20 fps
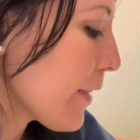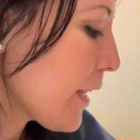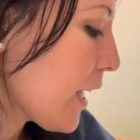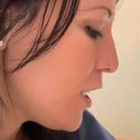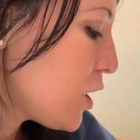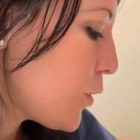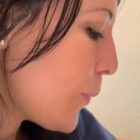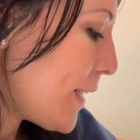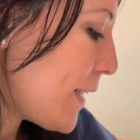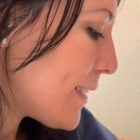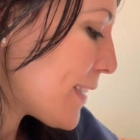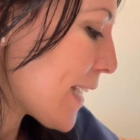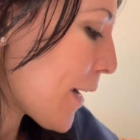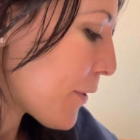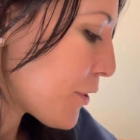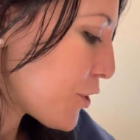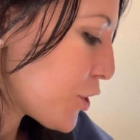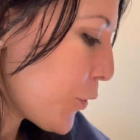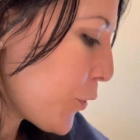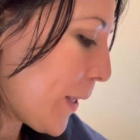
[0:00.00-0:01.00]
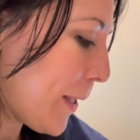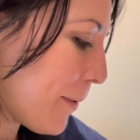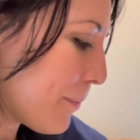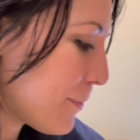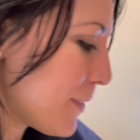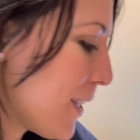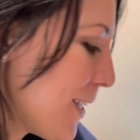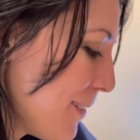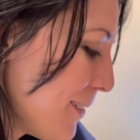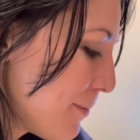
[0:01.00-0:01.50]
Sweet and sour chewy.
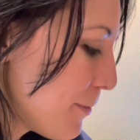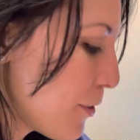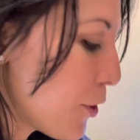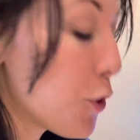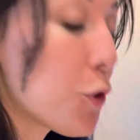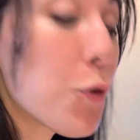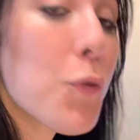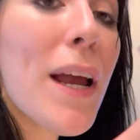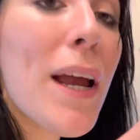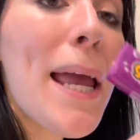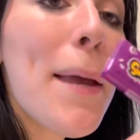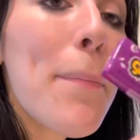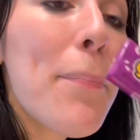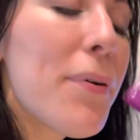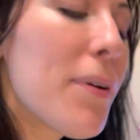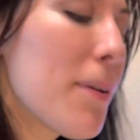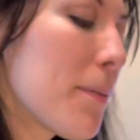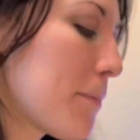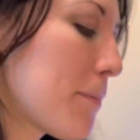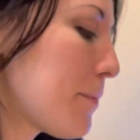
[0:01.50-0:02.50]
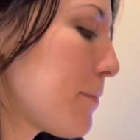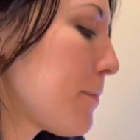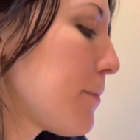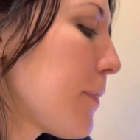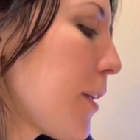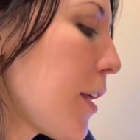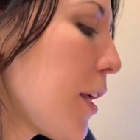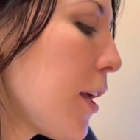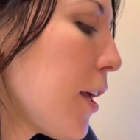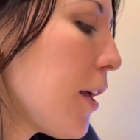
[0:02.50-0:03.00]
Grape.
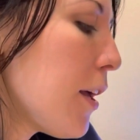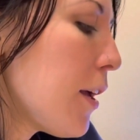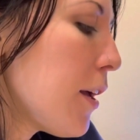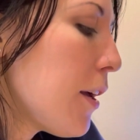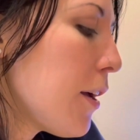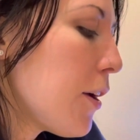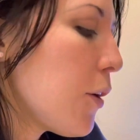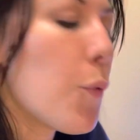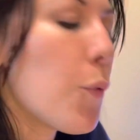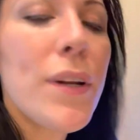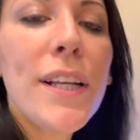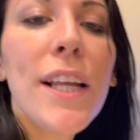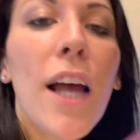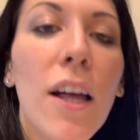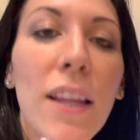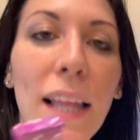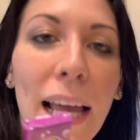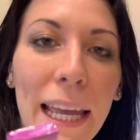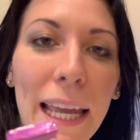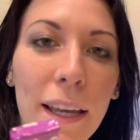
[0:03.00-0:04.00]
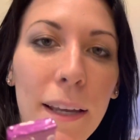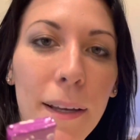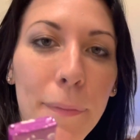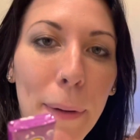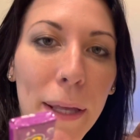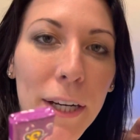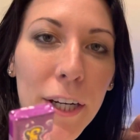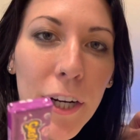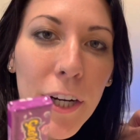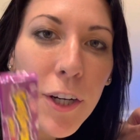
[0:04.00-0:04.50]
What do y'all like
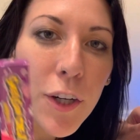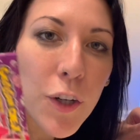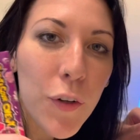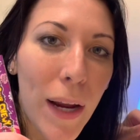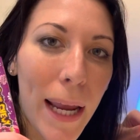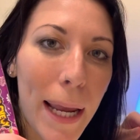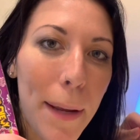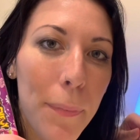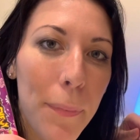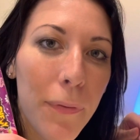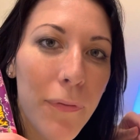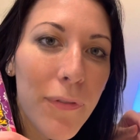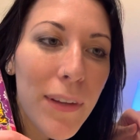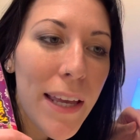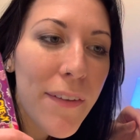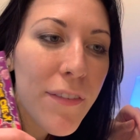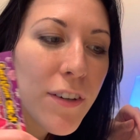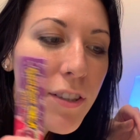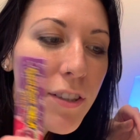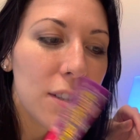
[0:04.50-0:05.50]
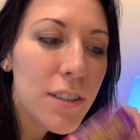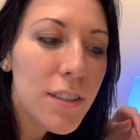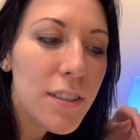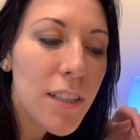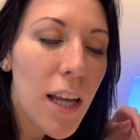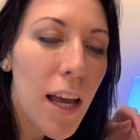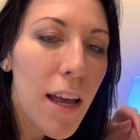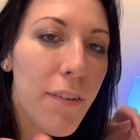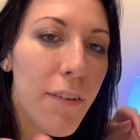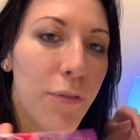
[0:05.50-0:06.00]
better? Grape flavored
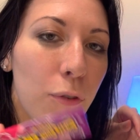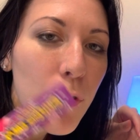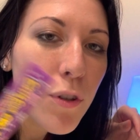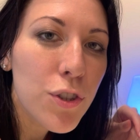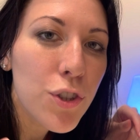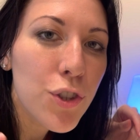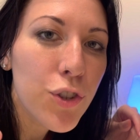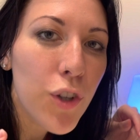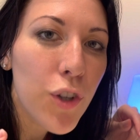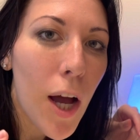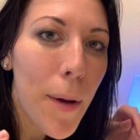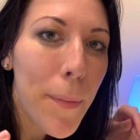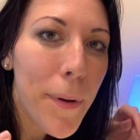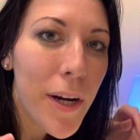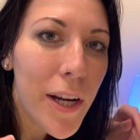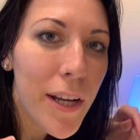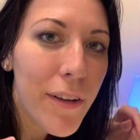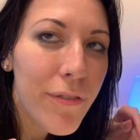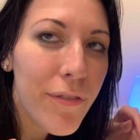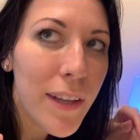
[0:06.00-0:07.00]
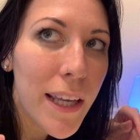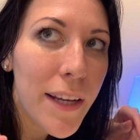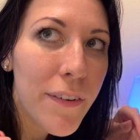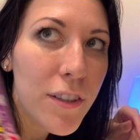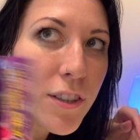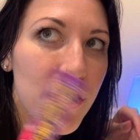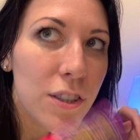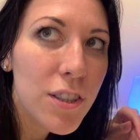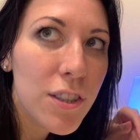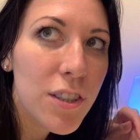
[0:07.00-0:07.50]
stuff or strawberry
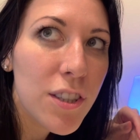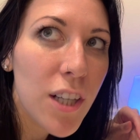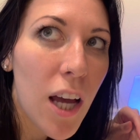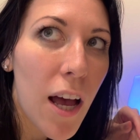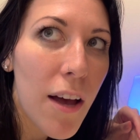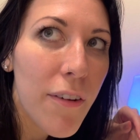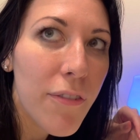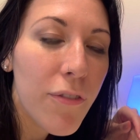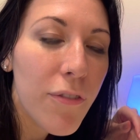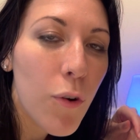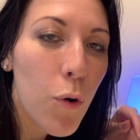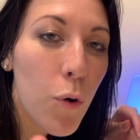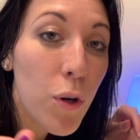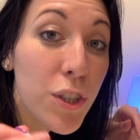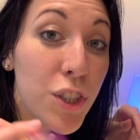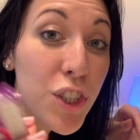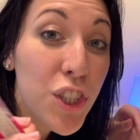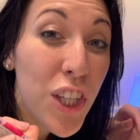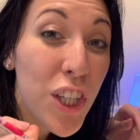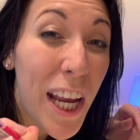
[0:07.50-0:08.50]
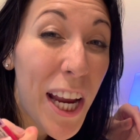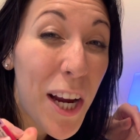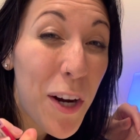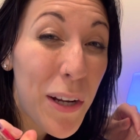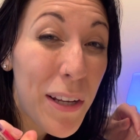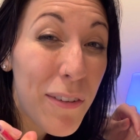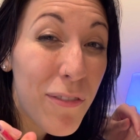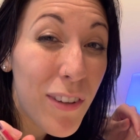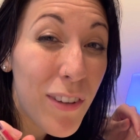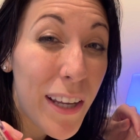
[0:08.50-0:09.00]
flavored stuff or
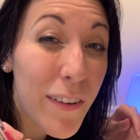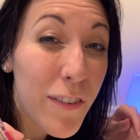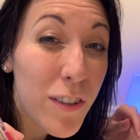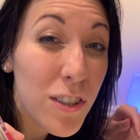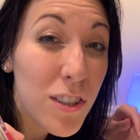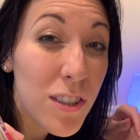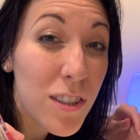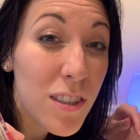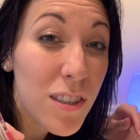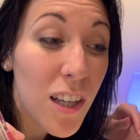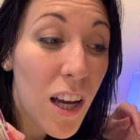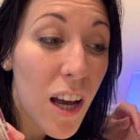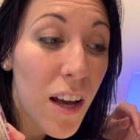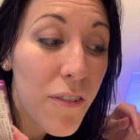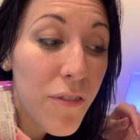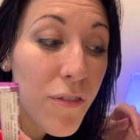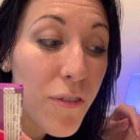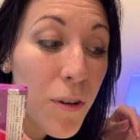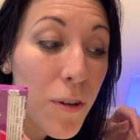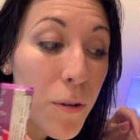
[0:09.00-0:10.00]
cherry flavored stuff?